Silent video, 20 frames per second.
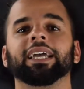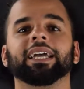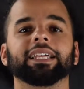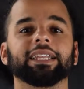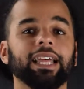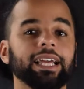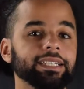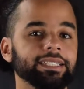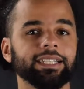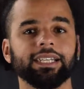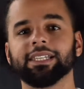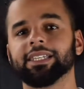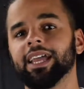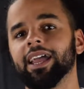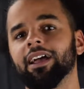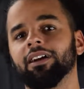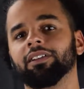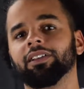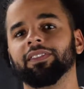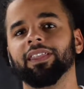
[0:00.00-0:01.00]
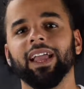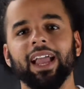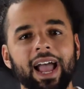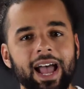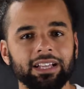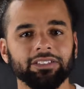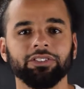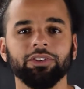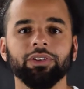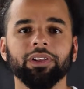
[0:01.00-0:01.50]
and they sit down and they
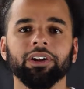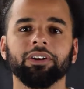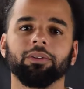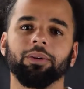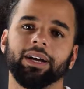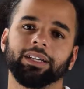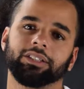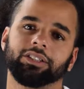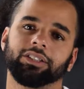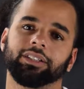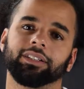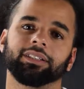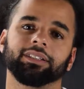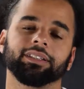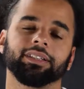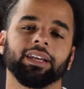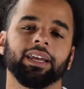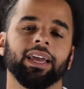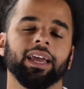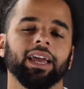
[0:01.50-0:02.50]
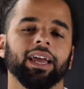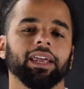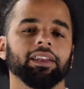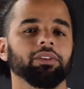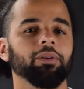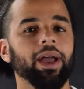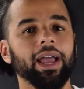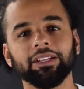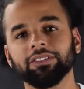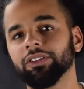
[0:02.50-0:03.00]
ask you their questions and
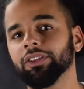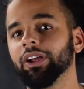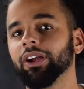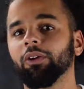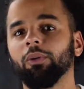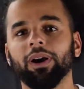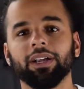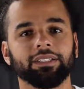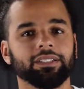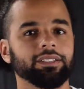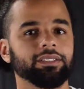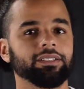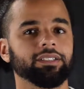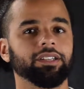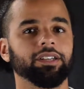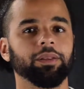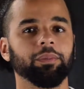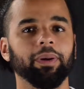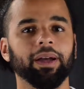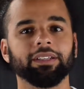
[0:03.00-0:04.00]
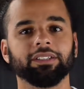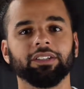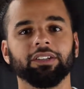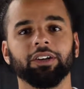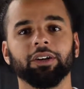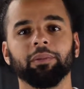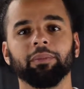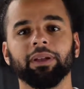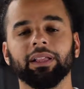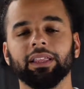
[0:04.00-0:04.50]
you answer their questions to the best of
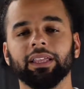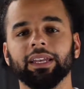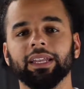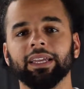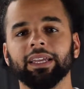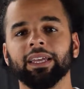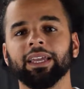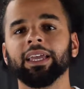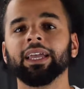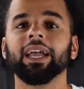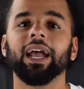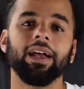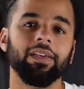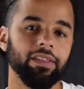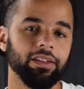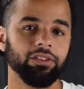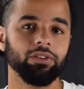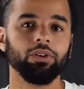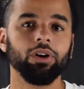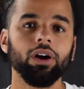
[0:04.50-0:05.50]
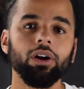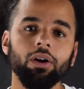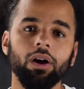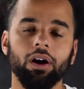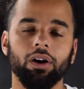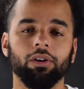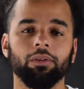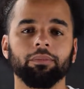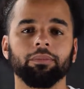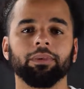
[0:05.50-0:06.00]
your ability, and then you go
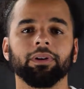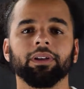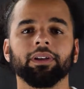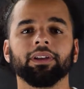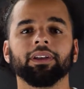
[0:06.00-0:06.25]
home,